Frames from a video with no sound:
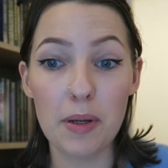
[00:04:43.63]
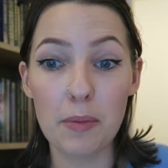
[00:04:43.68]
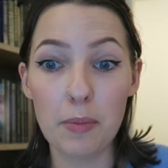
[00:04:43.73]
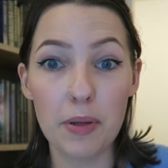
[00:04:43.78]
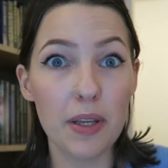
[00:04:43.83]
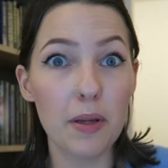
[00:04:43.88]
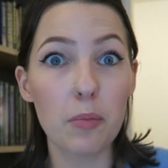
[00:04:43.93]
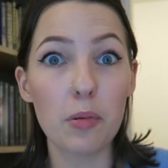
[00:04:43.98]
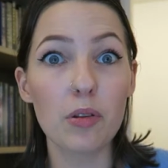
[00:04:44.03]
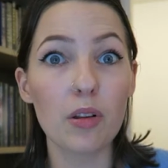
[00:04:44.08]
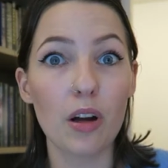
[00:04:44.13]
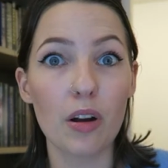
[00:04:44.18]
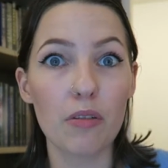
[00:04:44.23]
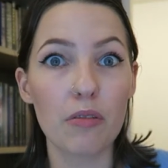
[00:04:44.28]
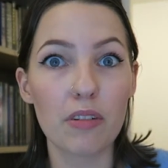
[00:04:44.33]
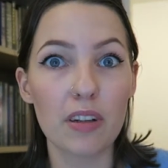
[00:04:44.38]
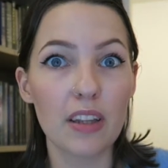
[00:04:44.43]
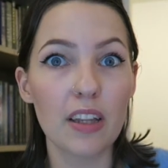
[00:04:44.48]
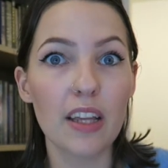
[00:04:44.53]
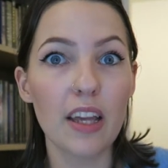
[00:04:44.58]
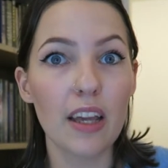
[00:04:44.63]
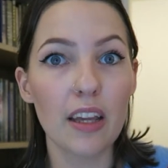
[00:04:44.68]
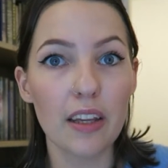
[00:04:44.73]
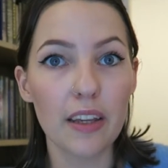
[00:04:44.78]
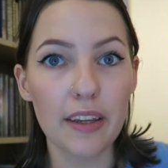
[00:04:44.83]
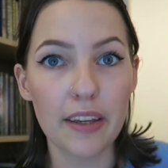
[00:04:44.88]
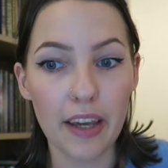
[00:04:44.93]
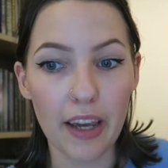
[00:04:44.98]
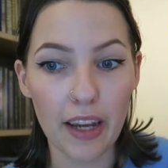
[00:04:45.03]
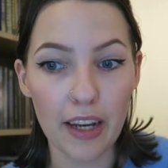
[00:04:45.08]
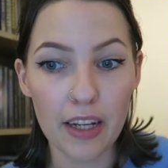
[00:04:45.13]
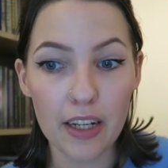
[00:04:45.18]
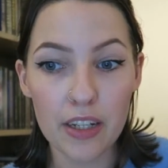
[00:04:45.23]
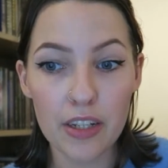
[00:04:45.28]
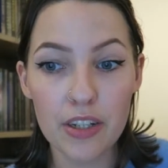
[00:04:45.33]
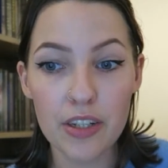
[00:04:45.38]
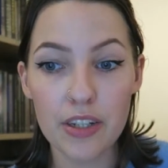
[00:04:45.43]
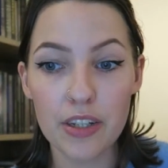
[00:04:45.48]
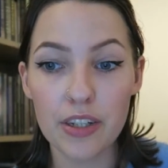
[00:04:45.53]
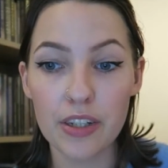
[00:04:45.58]
people are really
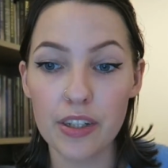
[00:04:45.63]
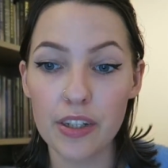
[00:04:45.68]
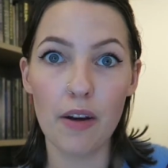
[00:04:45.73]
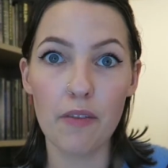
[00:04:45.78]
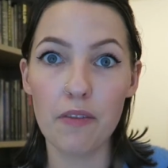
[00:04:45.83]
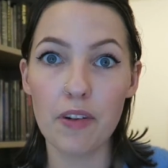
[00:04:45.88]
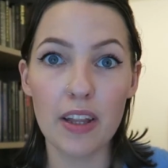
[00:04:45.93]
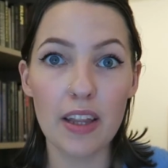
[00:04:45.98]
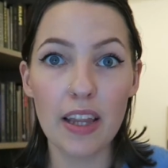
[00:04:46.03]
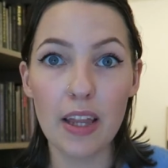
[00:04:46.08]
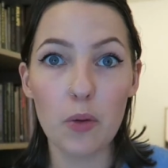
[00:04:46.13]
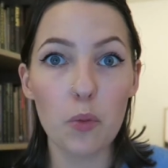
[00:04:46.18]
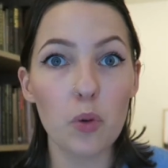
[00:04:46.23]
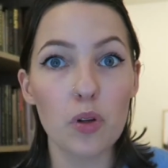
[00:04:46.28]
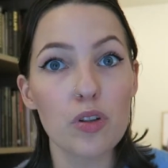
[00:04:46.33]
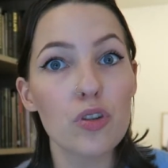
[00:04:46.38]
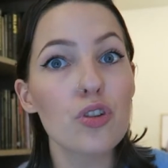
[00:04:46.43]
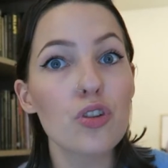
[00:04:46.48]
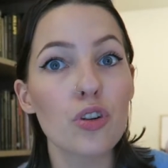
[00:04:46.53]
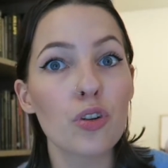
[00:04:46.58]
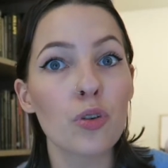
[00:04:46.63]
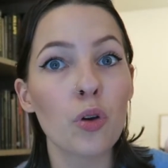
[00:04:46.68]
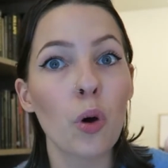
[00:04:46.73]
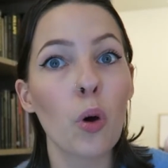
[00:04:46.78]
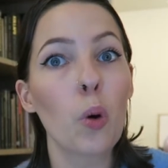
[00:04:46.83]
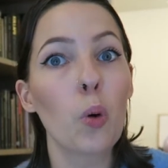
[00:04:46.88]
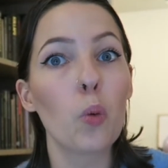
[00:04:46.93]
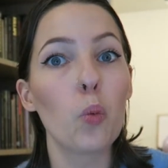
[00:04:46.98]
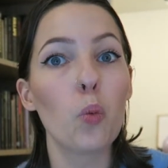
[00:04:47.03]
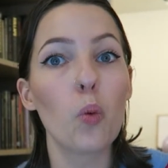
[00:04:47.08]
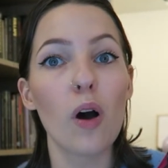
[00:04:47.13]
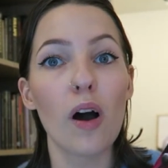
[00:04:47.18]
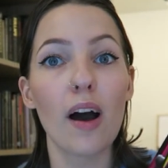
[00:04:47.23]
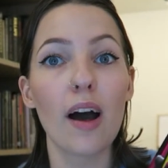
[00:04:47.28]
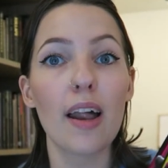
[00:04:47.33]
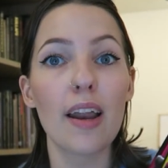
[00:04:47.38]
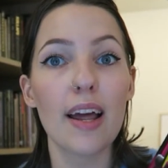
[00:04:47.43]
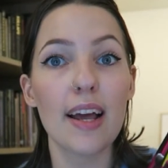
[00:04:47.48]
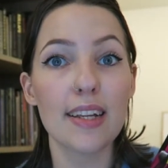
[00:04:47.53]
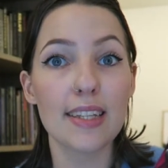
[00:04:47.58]
engaged and really wants to know
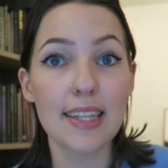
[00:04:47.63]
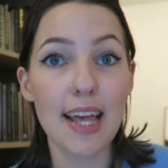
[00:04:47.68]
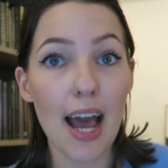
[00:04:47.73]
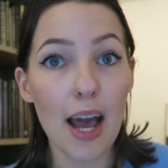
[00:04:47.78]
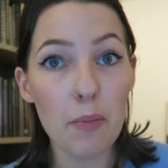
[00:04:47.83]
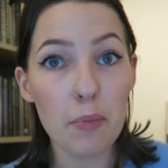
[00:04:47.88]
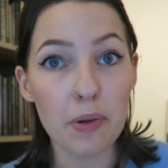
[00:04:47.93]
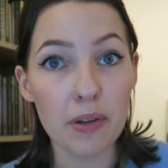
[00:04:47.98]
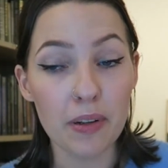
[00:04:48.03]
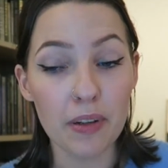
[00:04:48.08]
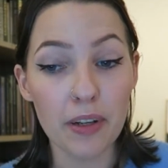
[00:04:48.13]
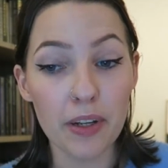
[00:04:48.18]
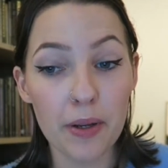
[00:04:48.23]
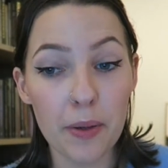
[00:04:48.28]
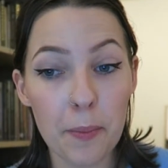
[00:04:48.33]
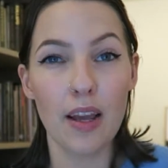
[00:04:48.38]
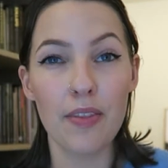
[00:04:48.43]
what has happened.